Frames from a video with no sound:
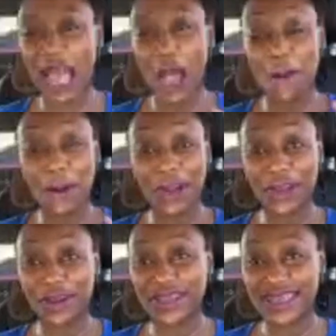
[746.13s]
I'm working
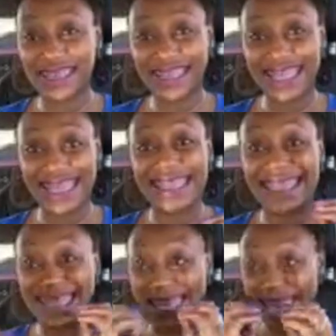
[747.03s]
on to this
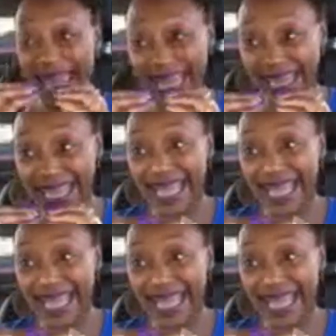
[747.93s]
day.